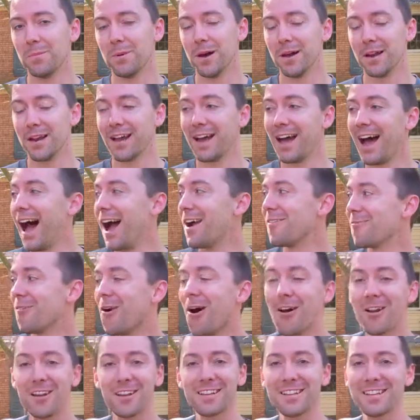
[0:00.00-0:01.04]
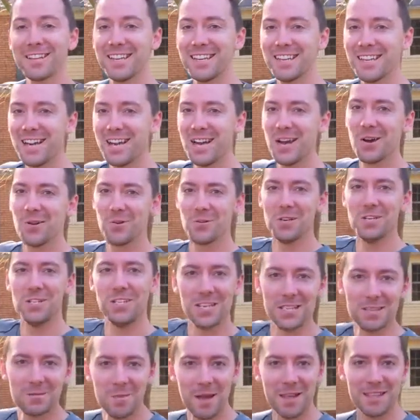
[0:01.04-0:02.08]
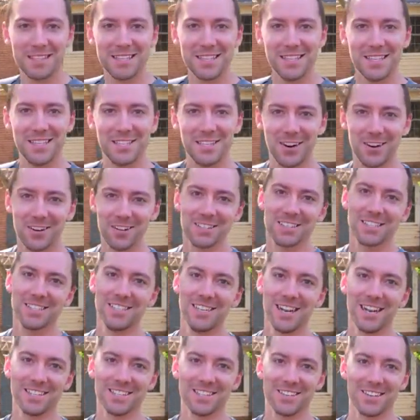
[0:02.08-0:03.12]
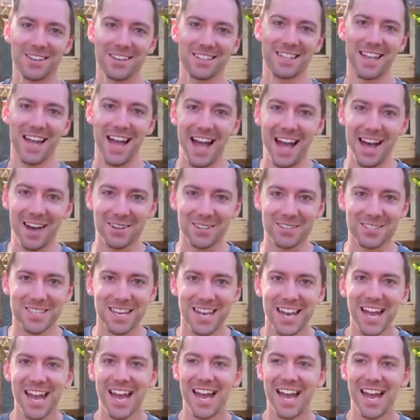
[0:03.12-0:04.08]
But uh, ironically, we just met the insurance adjuster at the house,